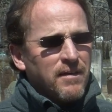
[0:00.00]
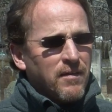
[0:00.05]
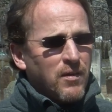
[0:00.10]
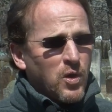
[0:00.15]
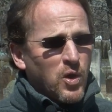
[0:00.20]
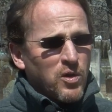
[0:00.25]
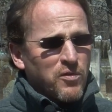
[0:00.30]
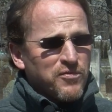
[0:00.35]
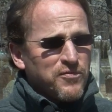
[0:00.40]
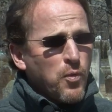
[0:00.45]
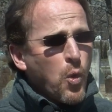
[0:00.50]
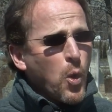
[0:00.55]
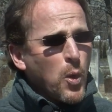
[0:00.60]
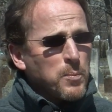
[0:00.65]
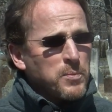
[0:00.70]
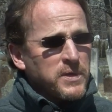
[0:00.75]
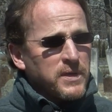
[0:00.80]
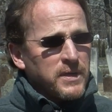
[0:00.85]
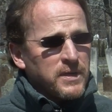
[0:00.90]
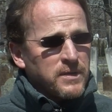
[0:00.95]
are
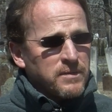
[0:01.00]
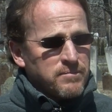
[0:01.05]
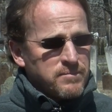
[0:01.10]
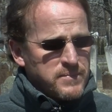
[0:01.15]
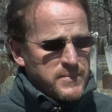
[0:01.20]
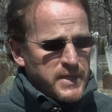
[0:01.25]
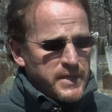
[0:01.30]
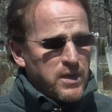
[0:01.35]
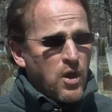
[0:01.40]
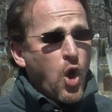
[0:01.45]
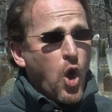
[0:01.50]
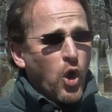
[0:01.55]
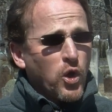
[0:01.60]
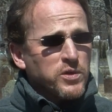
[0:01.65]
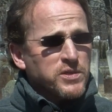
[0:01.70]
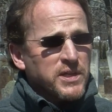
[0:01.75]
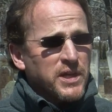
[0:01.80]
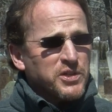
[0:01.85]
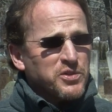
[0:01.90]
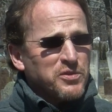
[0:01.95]
formed in a
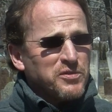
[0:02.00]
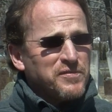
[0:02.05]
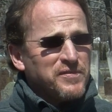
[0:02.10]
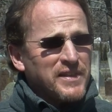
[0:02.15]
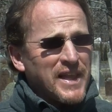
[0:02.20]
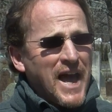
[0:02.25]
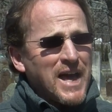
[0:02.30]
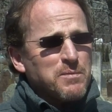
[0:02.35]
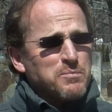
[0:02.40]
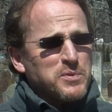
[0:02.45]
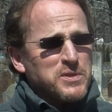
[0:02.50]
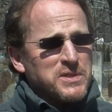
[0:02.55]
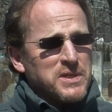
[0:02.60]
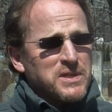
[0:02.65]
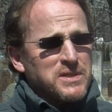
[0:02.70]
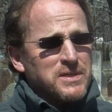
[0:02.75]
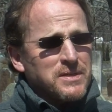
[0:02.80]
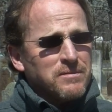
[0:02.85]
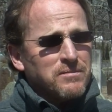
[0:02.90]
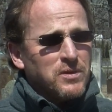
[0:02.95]
horizontal flat
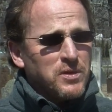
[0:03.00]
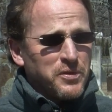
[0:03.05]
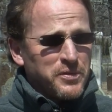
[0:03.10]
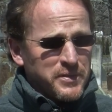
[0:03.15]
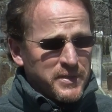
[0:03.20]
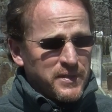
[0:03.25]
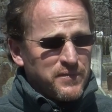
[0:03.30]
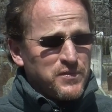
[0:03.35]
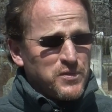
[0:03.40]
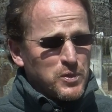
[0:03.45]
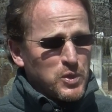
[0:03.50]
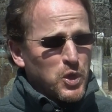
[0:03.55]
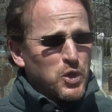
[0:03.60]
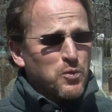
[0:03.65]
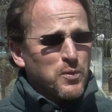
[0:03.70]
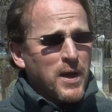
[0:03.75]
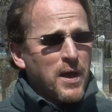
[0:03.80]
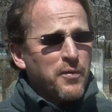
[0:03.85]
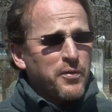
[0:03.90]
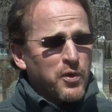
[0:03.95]
position. Well, if you look
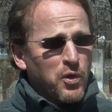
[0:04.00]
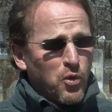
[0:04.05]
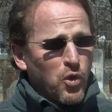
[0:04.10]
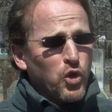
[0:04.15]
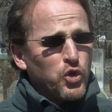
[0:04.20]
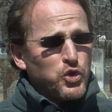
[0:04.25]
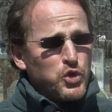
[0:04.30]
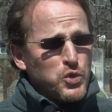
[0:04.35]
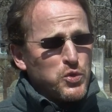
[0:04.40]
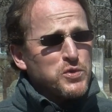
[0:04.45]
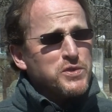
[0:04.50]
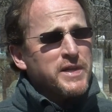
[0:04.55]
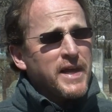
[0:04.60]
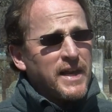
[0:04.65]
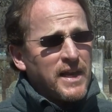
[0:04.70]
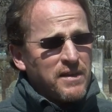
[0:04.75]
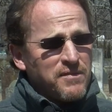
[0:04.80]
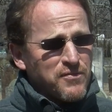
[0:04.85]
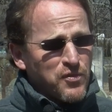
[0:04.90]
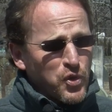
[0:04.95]
around, they're all used
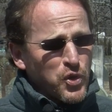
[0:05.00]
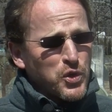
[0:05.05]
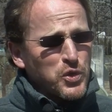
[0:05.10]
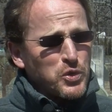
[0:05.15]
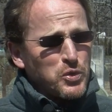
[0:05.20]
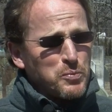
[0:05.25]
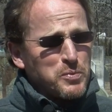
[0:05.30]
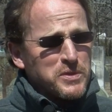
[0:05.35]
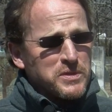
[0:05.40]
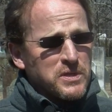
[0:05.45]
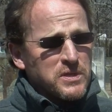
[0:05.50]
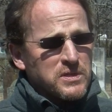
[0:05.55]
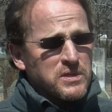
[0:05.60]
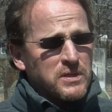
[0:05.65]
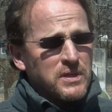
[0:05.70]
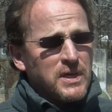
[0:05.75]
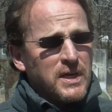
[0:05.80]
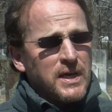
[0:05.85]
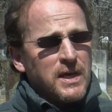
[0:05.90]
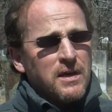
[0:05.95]
in a vertical
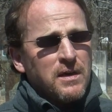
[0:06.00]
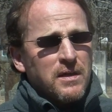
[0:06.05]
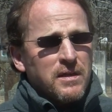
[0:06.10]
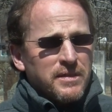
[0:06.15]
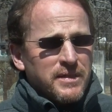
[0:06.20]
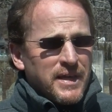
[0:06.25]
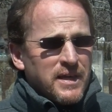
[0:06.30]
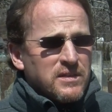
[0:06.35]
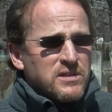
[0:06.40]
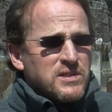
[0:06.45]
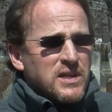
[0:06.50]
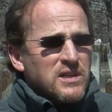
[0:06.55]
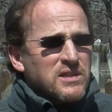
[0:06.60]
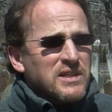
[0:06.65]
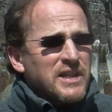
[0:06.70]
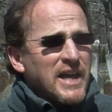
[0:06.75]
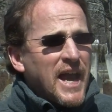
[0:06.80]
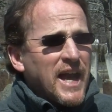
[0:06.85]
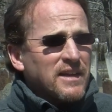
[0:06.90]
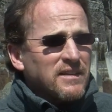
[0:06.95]
position. They
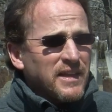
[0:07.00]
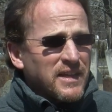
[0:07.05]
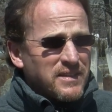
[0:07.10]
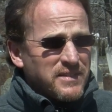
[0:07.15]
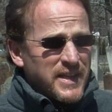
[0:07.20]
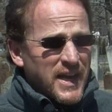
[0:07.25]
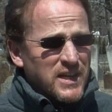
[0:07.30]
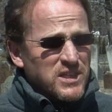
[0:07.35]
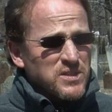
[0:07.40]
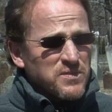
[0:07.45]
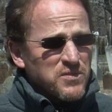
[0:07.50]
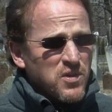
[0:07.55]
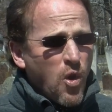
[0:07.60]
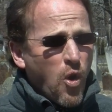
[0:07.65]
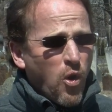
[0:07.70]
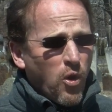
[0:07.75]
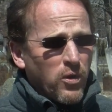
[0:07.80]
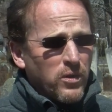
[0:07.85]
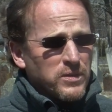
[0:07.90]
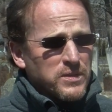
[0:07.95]
essentially act like decks of
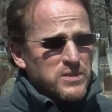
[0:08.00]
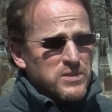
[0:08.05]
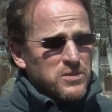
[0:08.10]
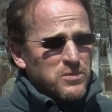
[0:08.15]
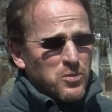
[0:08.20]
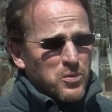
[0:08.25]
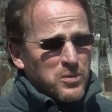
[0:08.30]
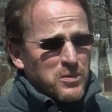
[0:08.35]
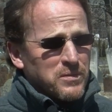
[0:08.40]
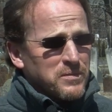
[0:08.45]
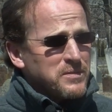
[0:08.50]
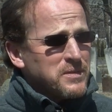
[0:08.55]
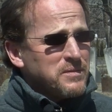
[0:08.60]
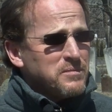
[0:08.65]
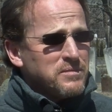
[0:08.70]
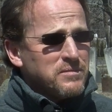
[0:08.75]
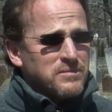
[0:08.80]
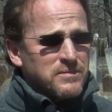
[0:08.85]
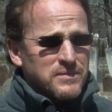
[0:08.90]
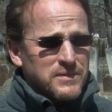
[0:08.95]
cards or
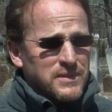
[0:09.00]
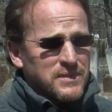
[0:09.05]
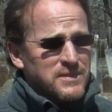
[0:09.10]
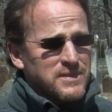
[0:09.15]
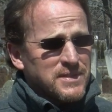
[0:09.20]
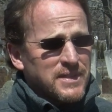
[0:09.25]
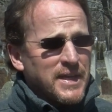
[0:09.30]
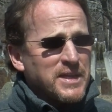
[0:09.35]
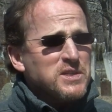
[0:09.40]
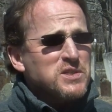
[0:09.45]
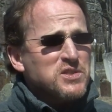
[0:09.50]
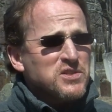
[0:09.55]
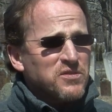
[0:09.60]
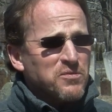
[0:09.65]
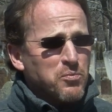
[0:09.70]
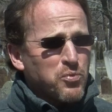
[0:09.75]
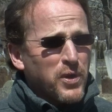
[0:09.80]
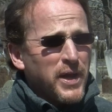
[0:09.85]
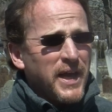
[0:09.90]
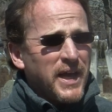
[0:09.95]
slices
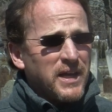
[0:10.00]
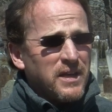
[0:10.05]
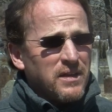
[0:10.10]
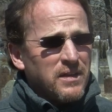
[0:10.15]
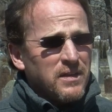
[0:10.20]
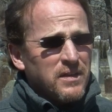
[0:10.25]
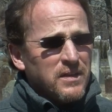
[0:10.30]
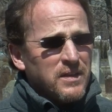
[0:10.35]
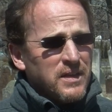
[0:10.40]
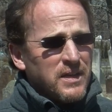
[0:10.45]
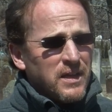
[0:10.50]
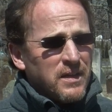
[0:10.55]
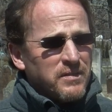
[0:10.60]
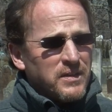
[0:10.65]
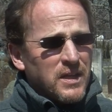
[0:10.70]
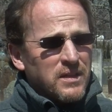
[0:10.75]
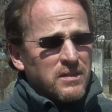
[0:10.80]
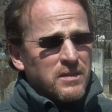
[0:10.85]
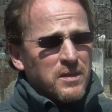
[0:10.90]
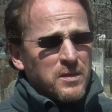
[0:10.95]
of bread, and
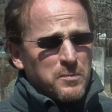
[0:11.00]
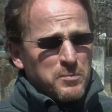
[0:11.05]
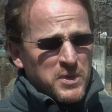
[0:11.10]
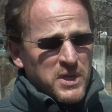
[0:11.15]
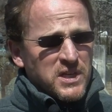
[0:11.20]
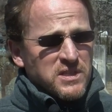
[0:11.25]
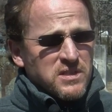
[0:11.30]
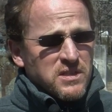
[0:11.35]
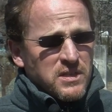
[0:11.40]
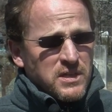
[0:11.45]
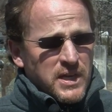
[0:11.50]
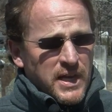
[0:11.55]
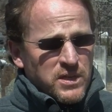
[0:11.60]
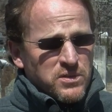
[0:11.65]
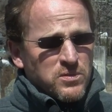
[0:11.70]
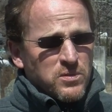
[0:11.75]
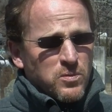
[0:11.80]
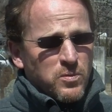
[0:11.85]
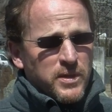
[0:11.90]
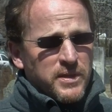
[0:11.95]
that because of the
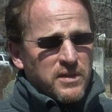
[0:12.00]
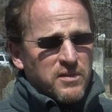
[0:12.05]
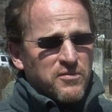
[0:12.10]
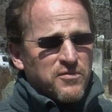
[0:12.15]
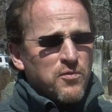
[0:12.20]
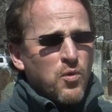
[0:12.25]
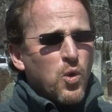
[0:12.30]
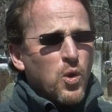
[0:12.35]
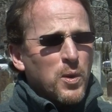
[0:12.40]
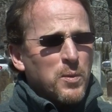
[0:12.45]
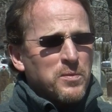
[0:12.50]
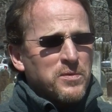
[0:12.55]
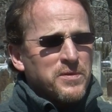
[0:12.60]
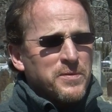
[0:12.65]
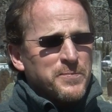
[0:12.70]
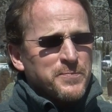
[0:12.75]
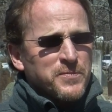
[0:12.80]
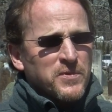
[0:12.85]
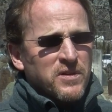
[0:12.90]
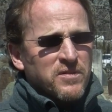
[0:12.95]
nature of the way they're formed,
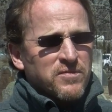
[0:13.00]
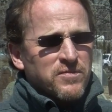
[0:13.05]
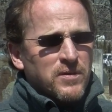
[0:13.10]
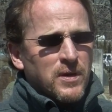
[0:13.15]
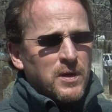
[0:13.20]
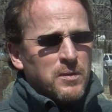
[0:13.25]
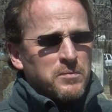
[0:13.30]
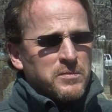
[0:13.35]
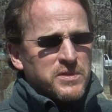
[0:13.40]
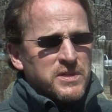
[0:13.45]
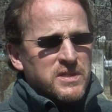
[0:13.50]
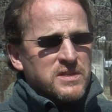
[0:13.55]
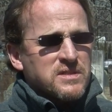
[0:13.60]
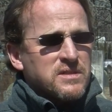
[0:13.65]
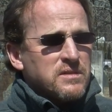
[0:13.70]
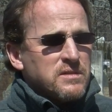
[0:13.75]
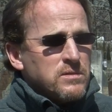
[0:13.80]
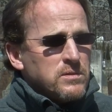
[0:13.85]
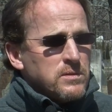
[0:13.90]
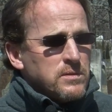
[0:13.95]
from just
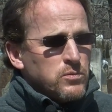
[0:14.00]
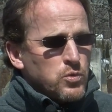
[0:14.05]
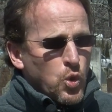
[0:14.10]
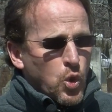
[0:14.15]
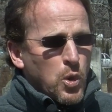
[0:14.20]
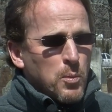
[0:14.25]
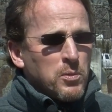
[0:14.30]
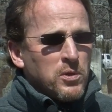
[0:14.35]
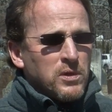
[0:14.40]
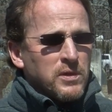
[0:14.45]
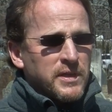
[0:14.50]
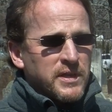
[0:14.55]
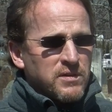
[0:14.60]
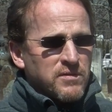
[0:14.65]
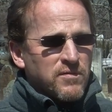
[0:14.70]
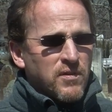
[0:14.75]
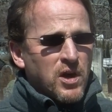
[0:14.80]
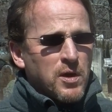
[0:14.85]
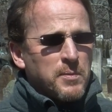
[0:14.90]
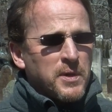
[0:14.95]
normal
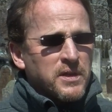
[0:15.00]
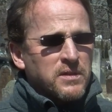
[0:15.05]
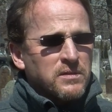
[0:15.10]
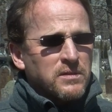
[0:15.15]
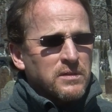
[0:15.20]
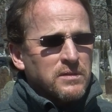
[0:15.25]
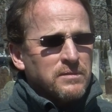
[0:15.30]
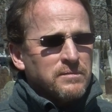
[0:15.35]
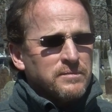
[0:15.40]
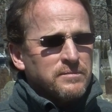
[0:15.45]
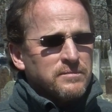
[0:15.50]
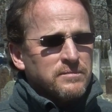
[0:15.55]
environmental